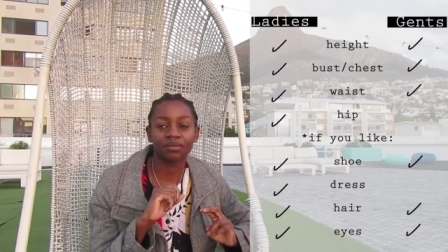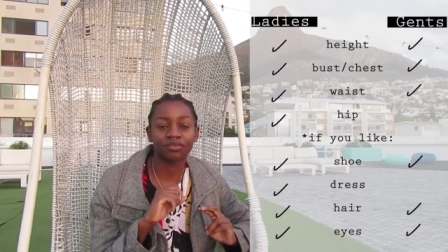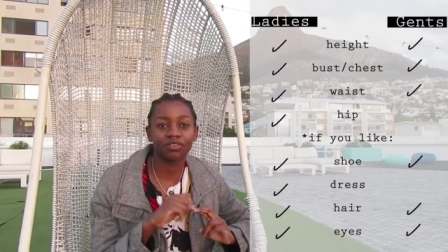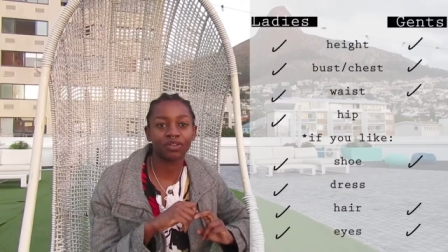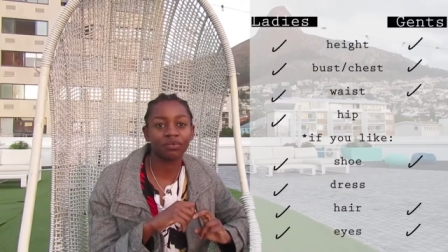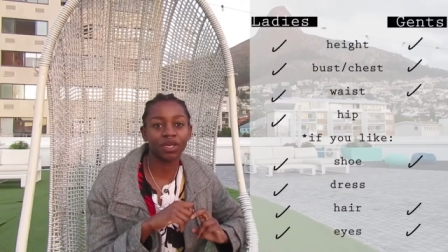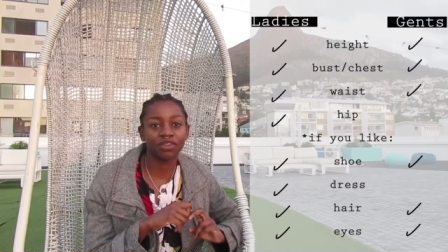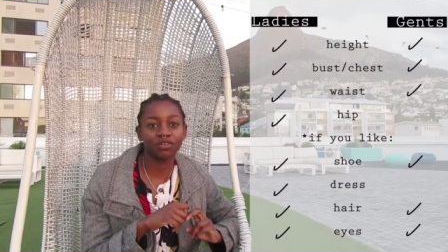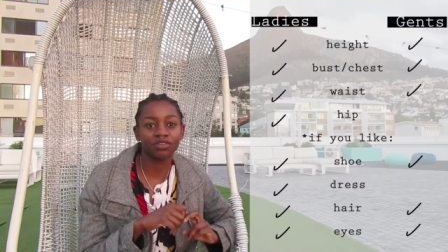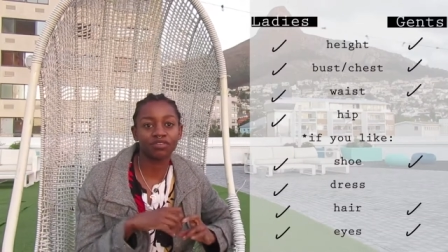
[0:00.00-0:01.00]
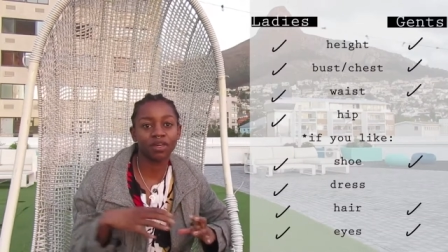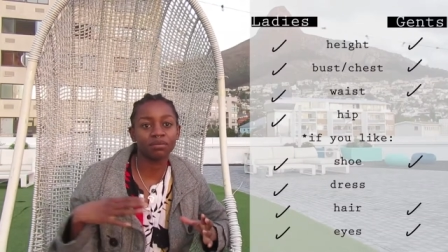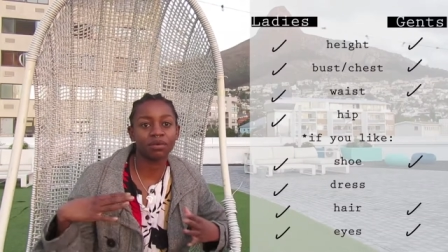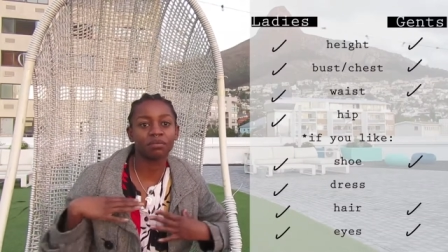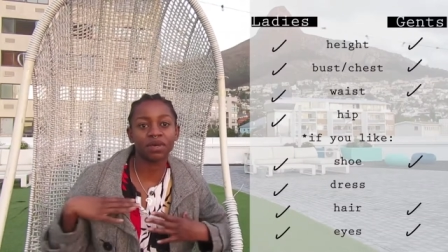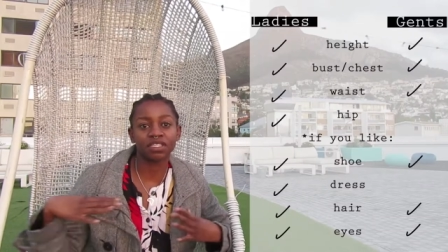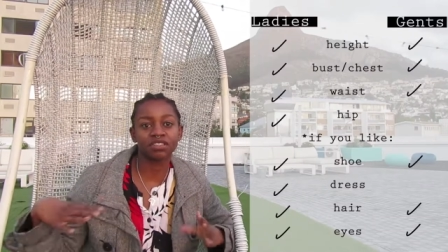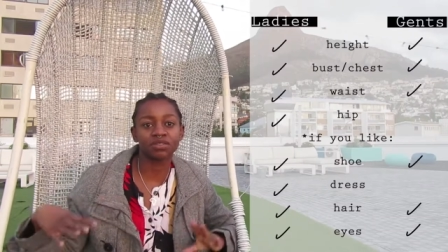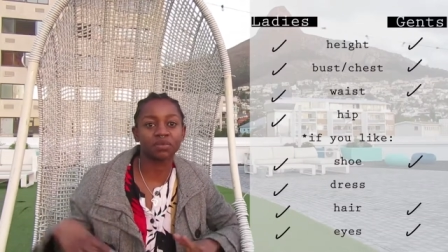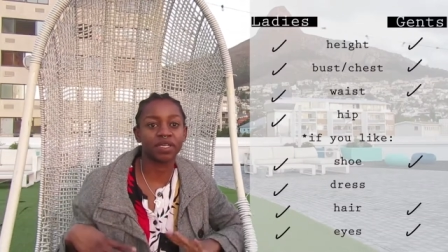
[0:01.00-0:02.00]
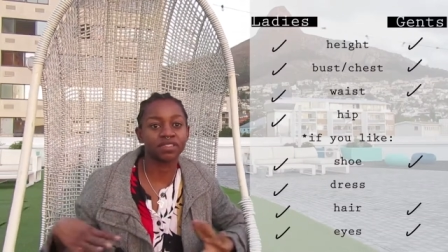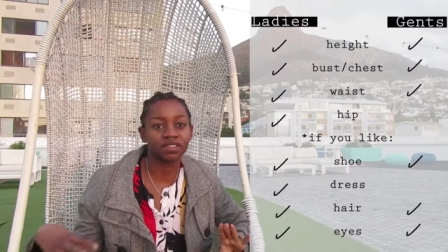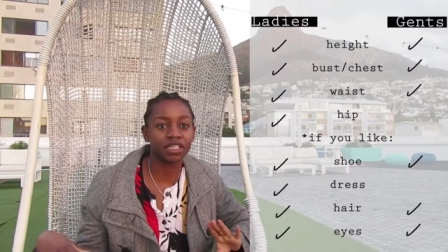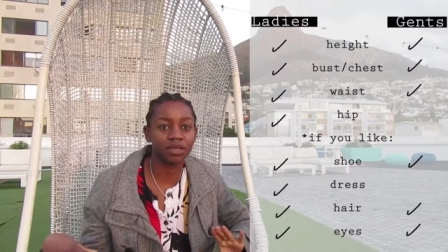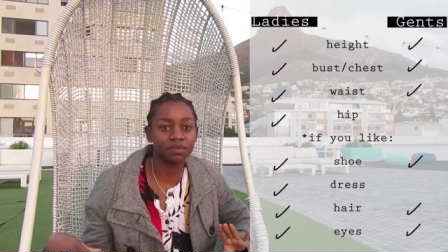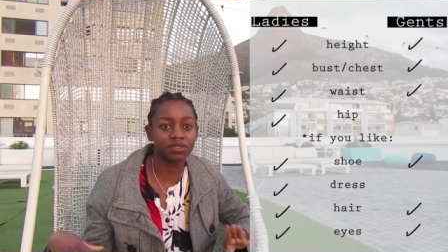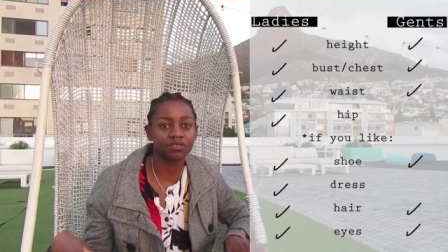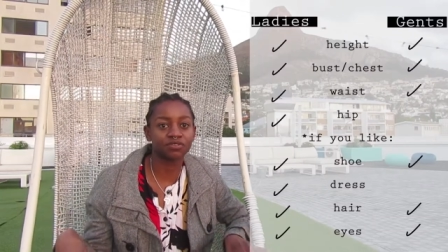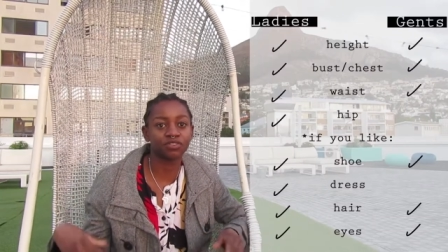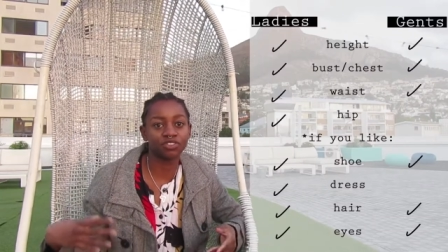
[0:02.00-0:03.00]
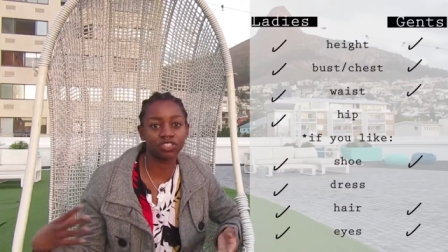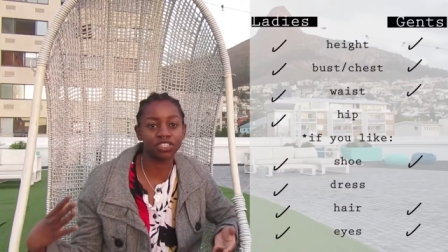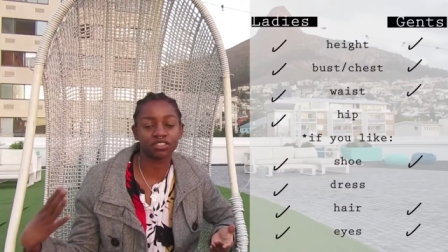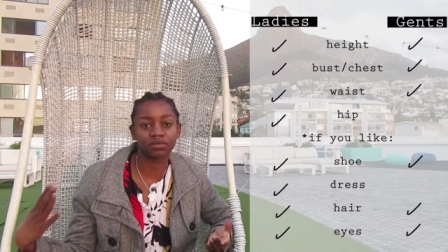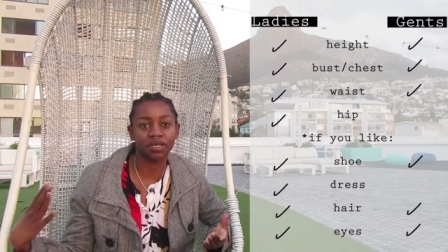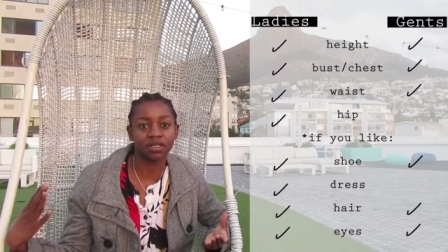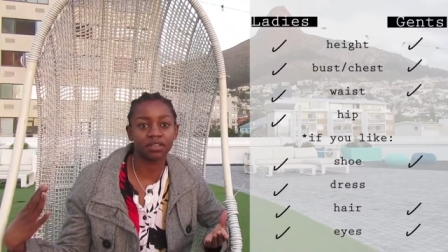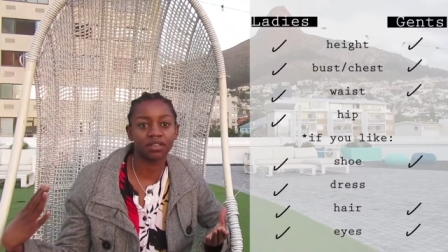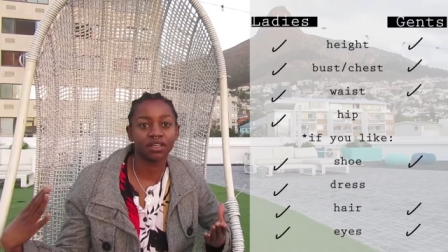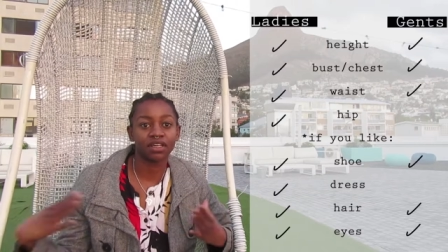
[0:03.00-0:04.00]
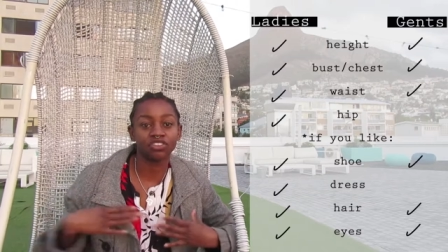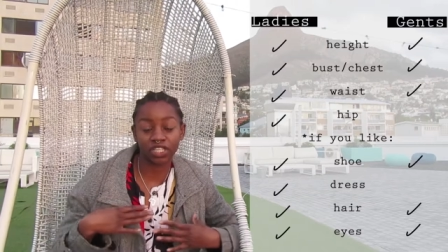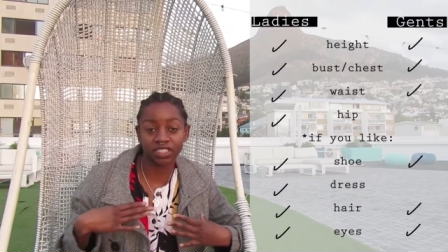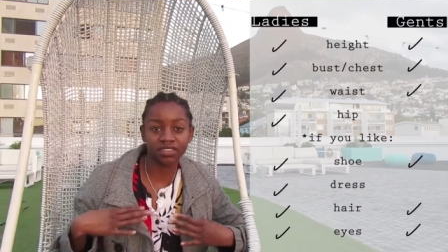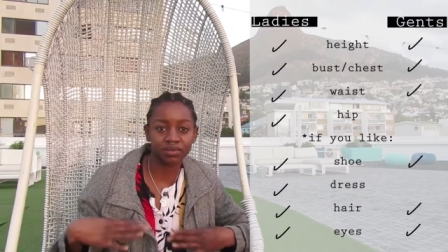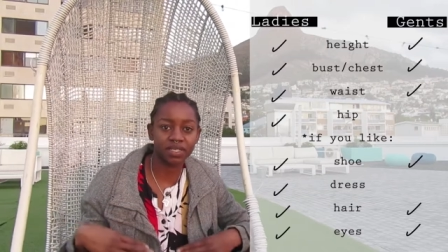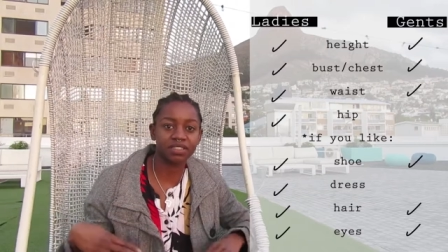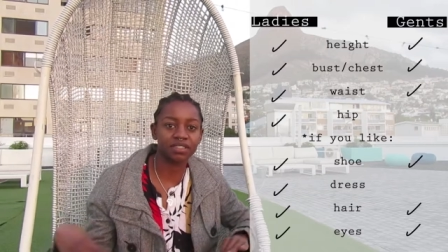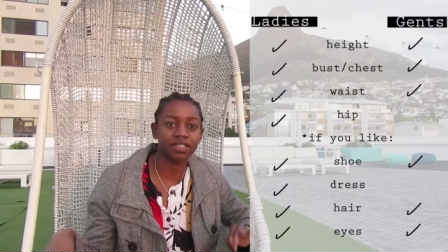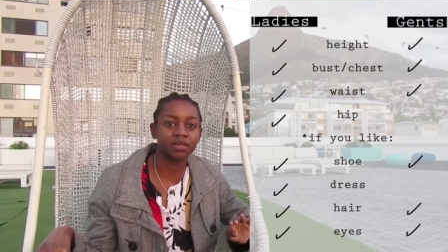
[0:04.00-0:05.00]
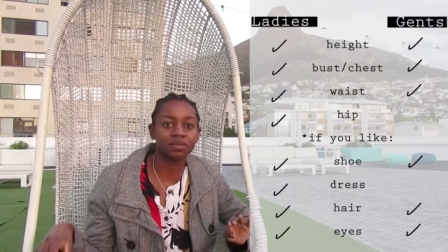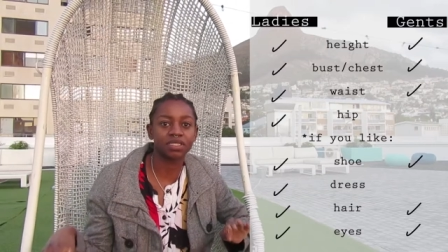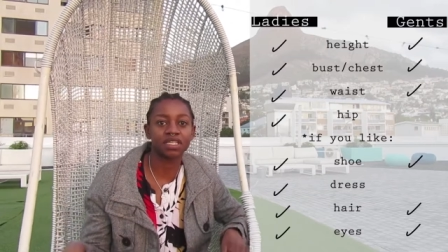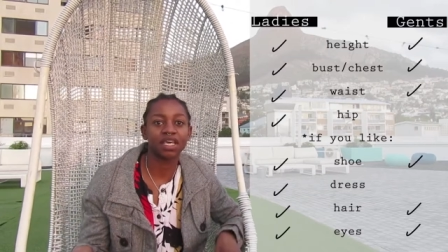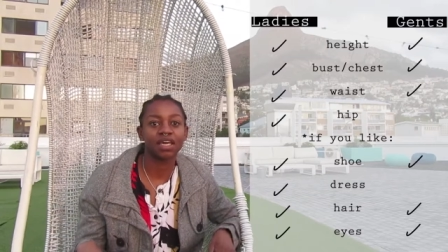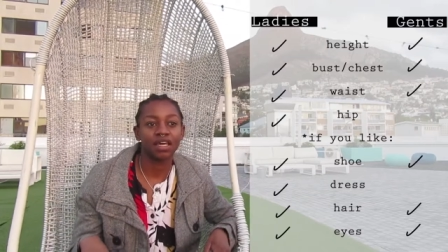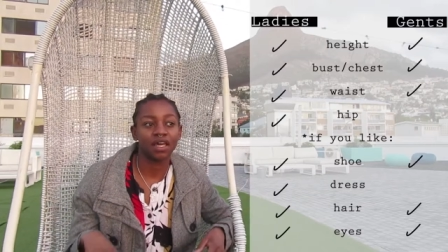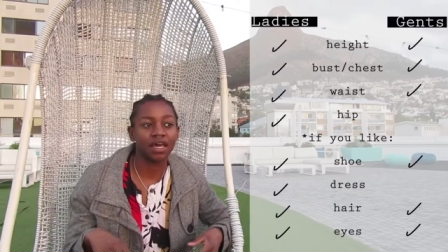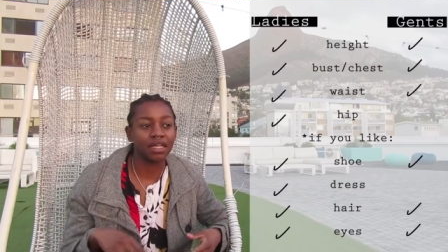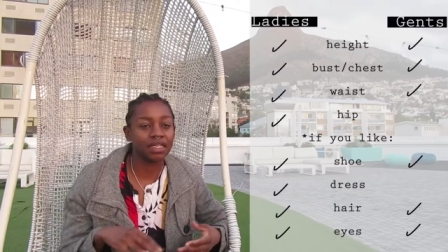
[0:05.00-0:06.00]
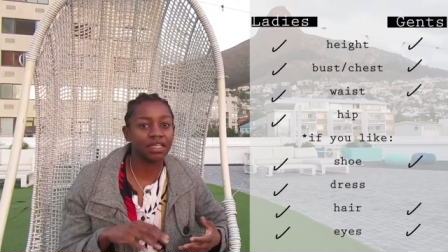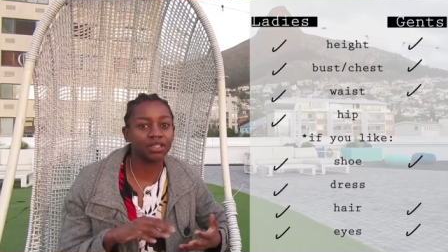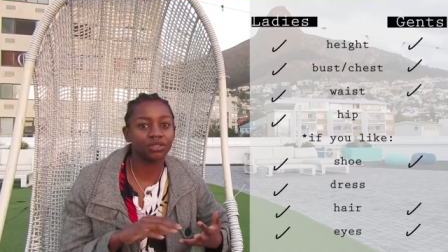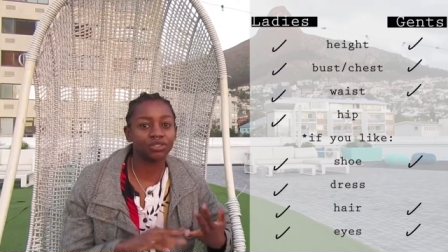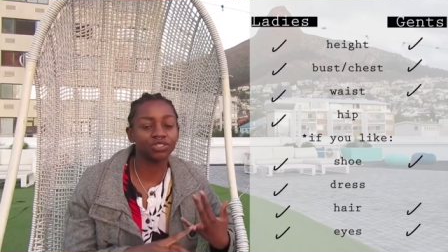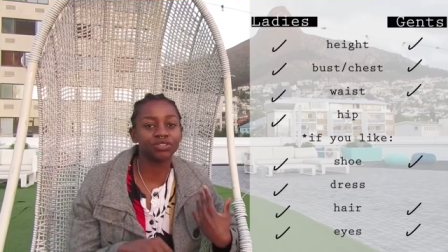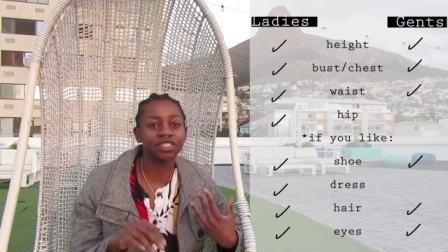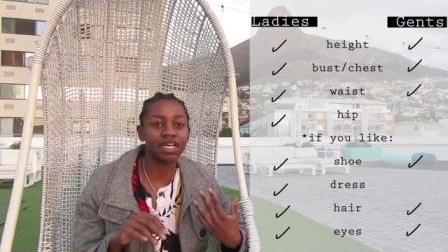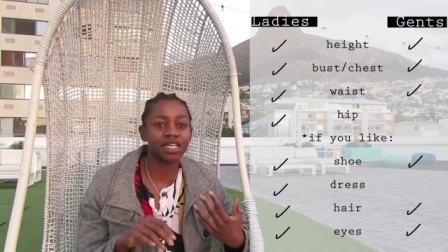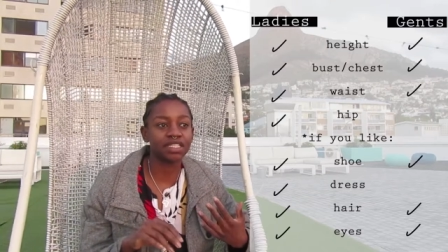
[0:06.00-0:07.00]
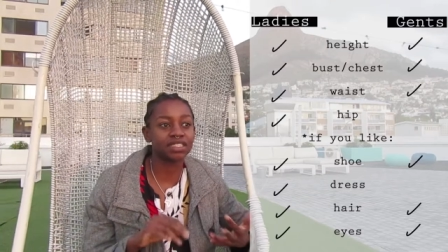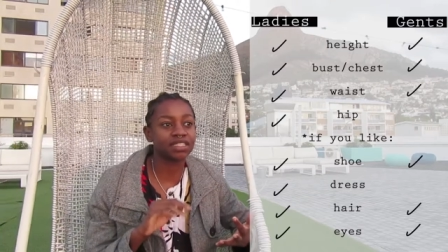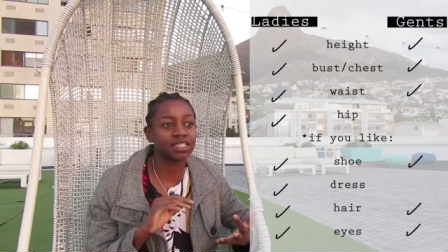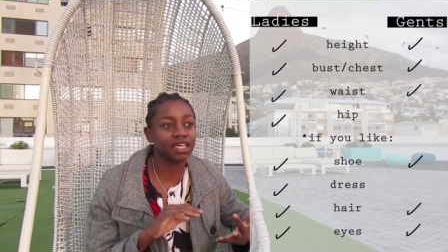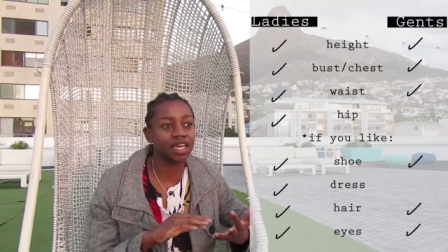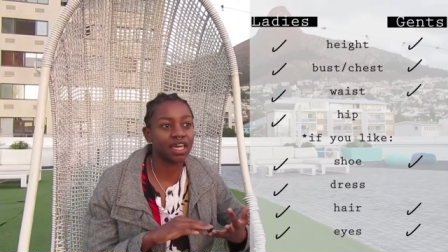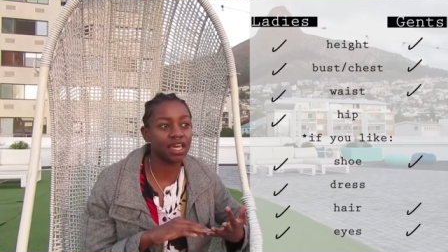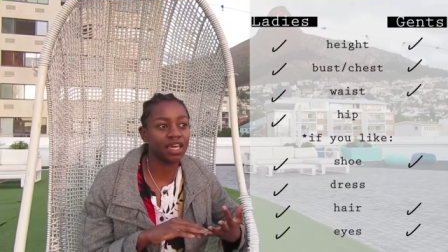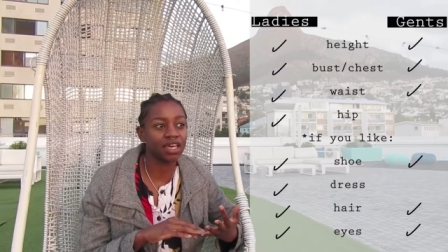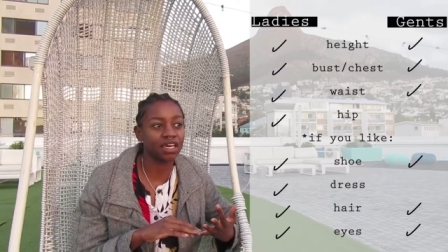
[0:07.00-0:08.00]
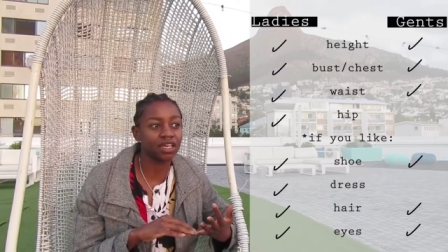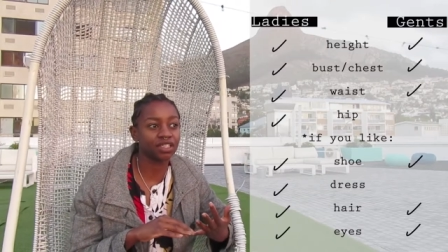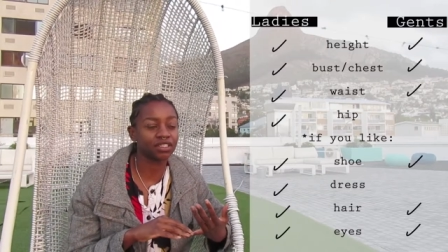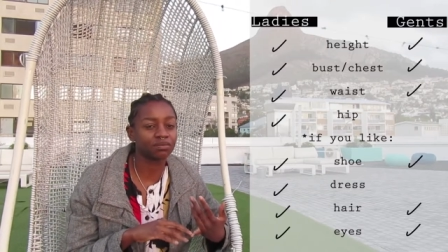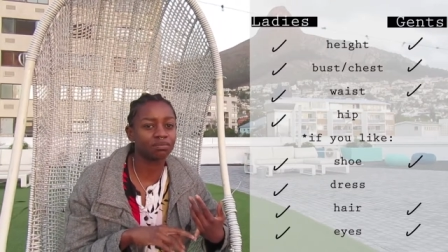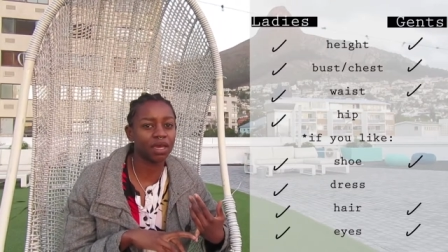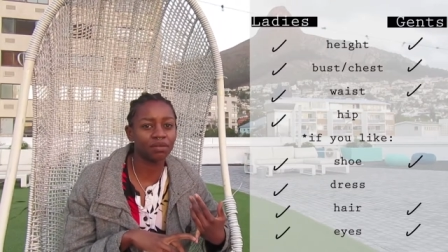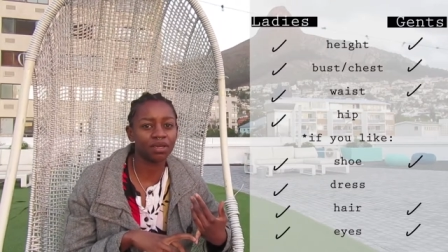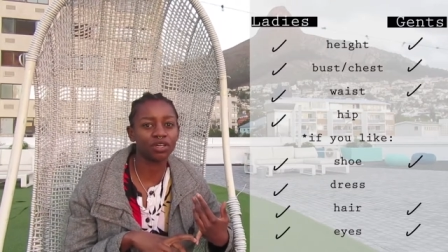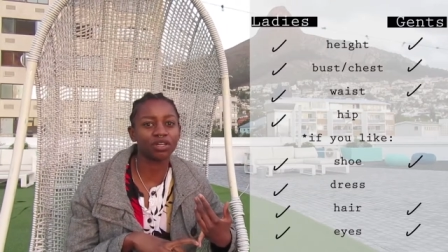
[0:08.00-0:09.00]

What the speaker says: For either of them, bust, waist, and hips. For gentlemen, chest, waist, and hips, and then your shoe size, and maybe your